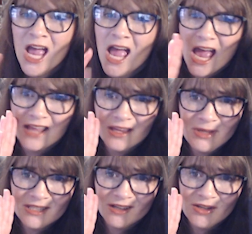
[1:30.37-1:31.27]
And let me
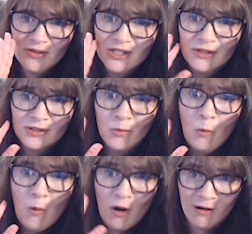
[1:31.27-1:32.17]
tell you, these are some
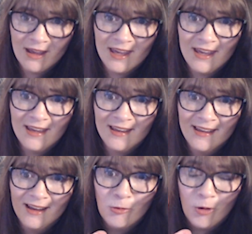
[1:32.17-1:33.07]
wonky
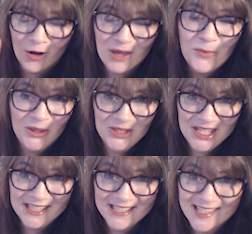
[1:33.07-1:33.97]

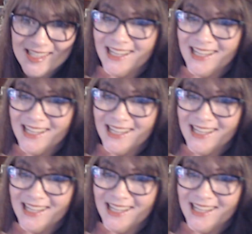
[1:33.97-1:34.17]
buildings.